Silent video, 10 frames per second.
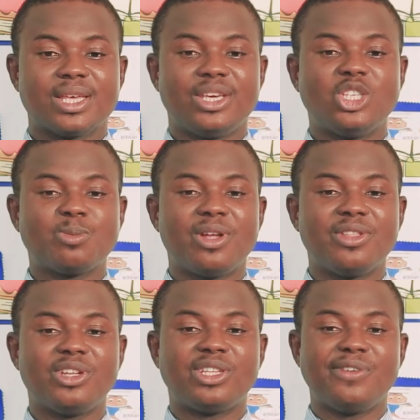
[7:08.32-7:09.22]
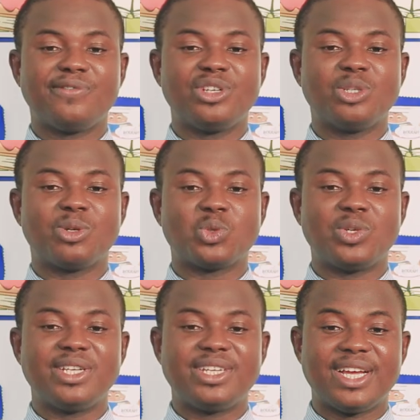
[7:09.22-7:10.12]
Can you spot the difference
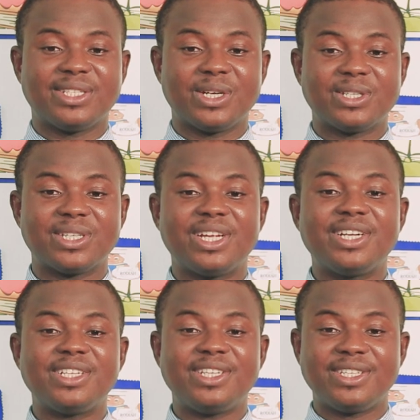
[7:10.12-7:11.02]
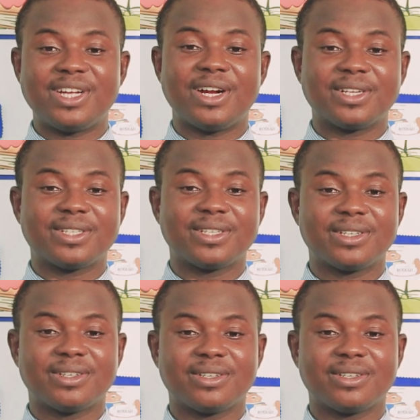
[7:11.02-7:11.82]
between deserts and desserts?